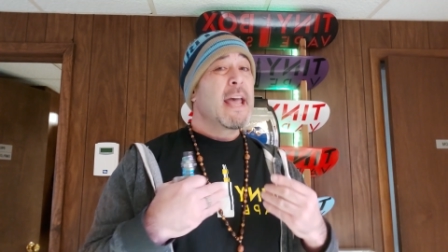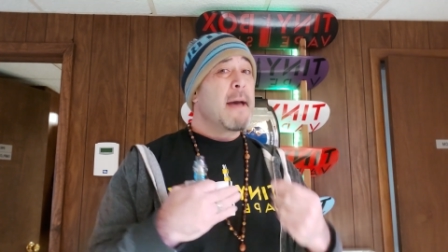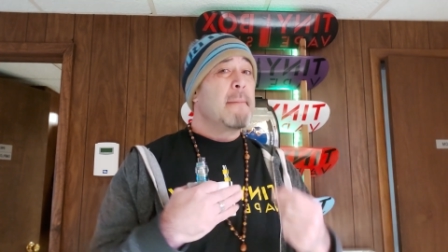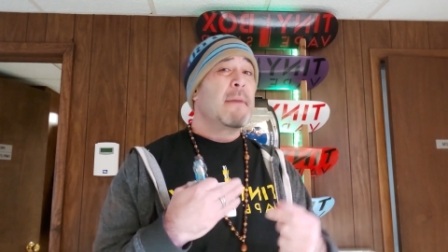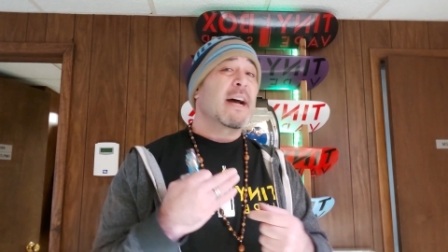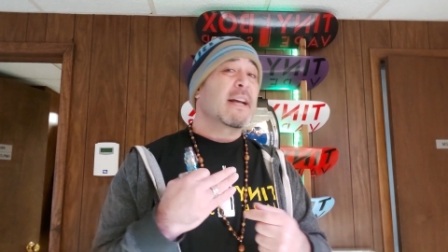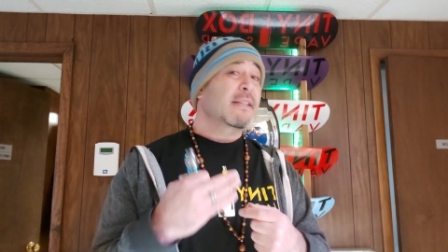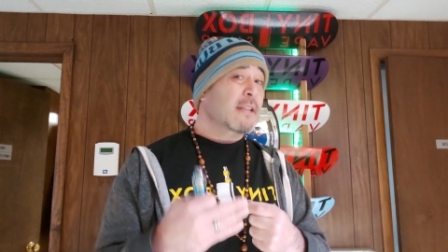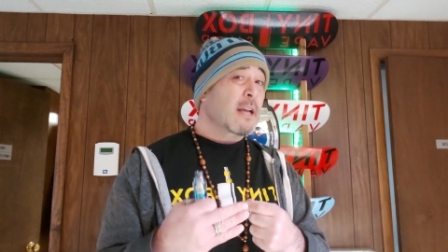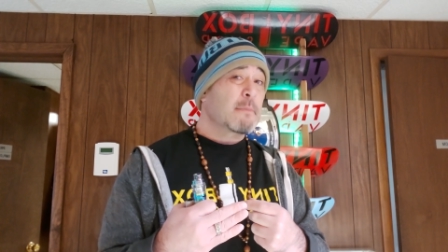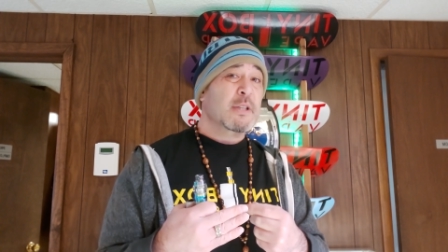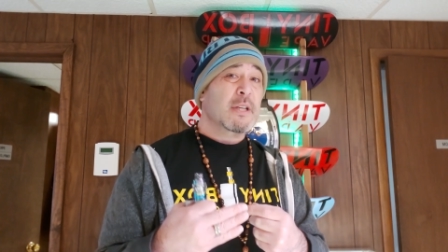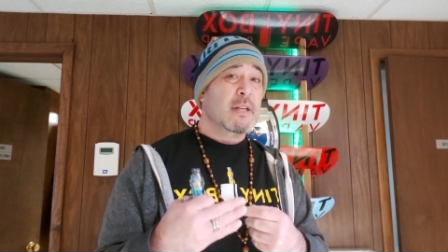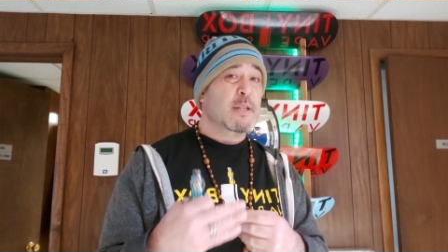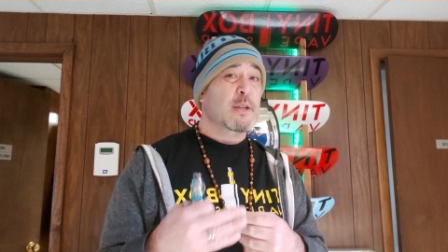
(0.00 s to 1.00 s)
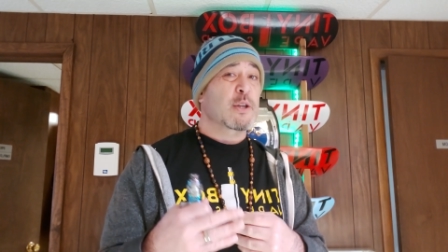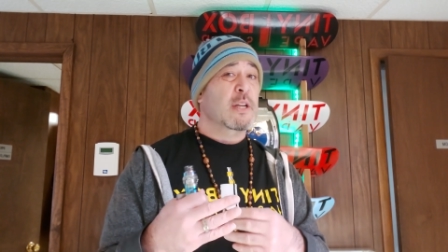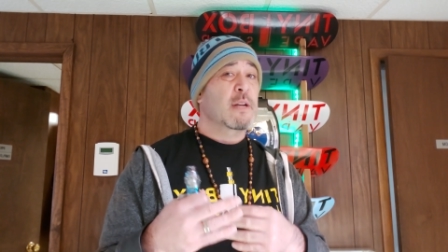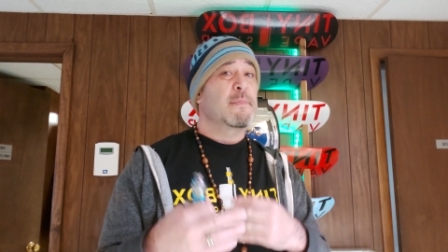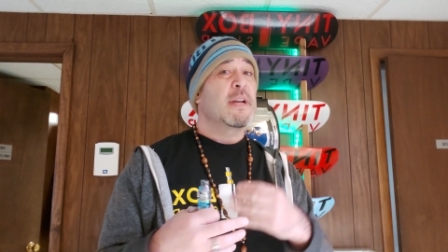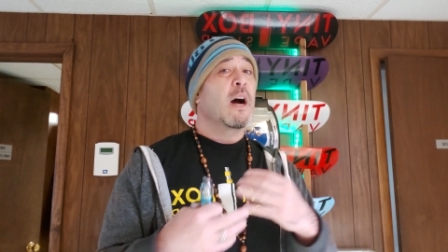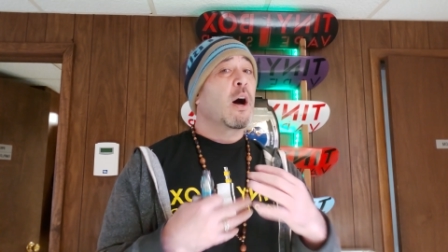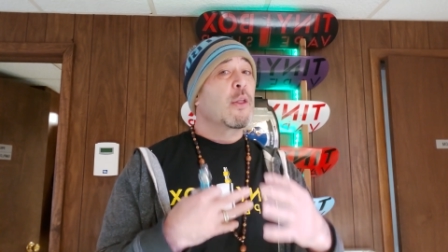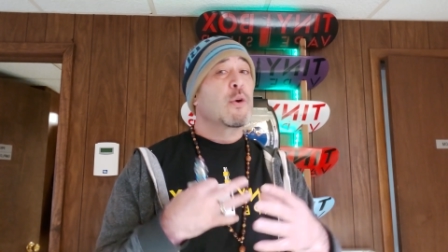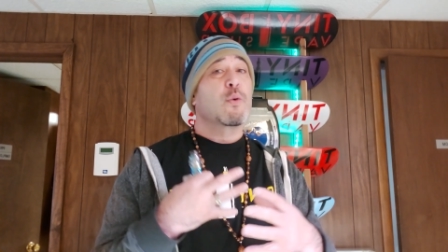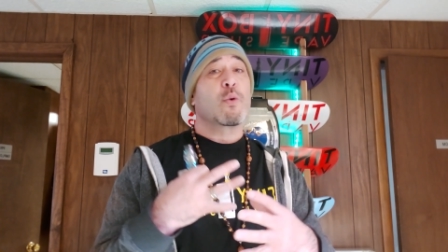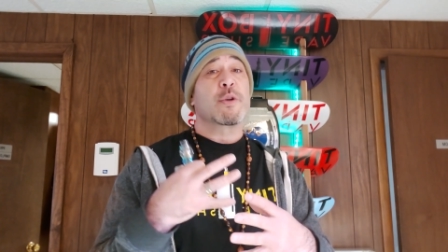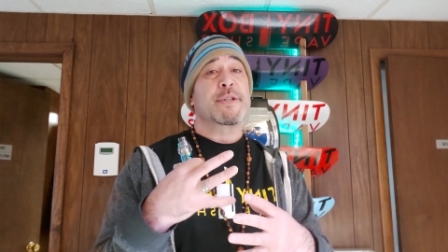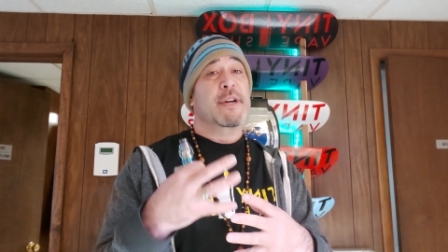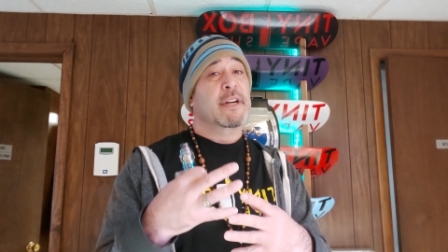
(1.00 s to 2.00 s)
And my assumption is there's going to be other
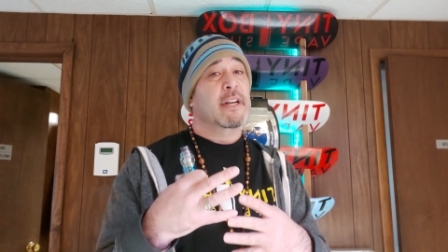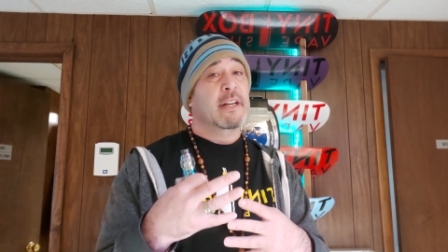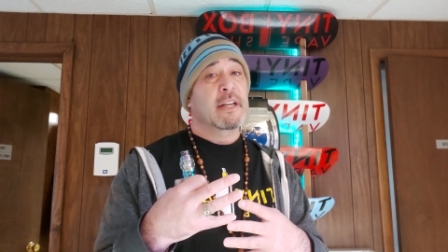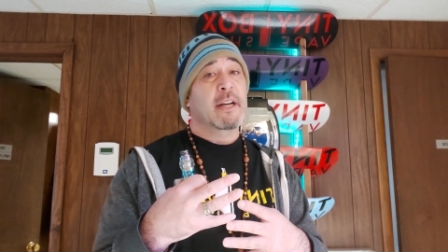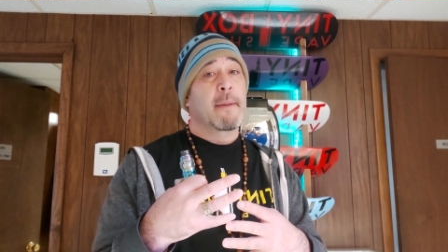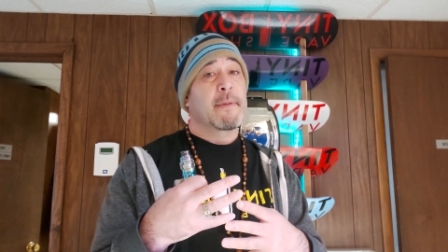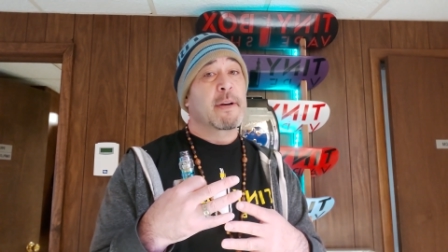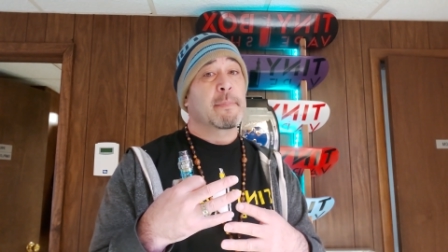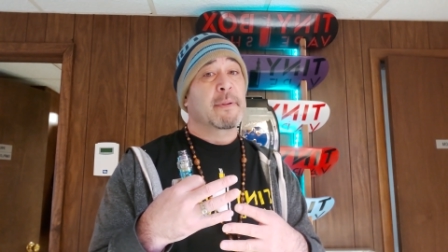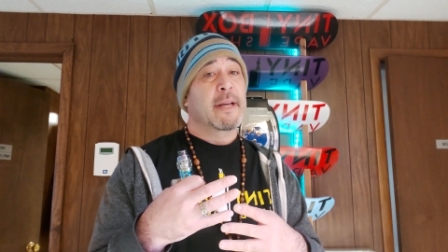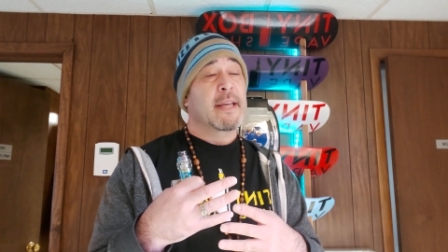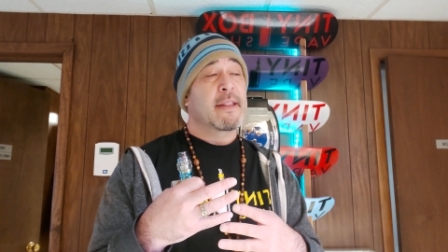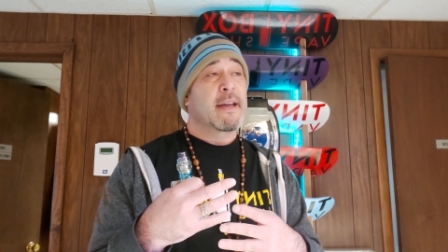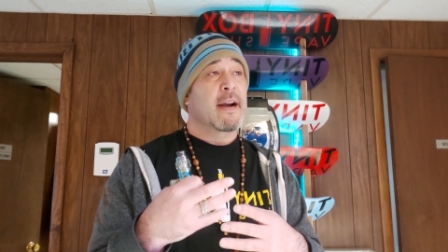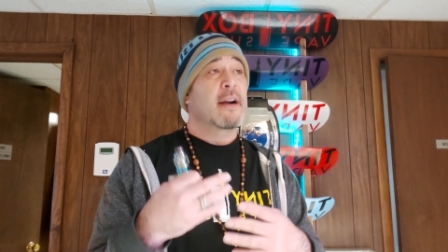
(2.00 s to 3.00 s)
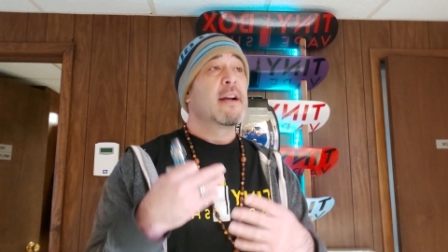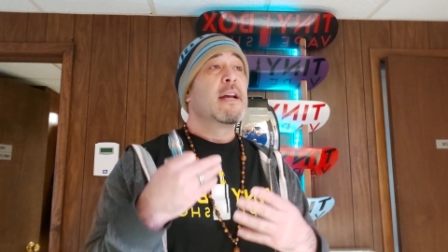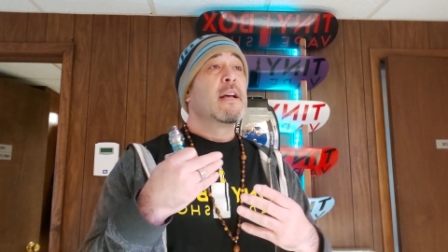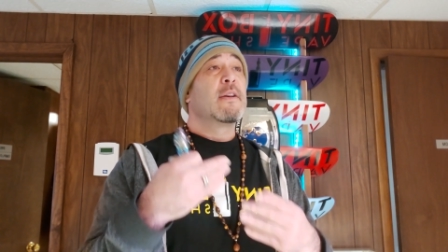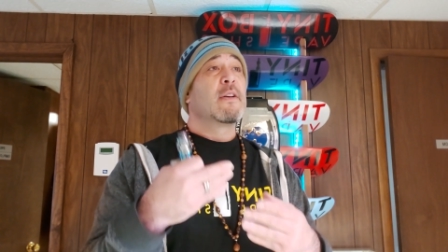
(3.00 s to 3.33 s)
rules that are going to come into play there.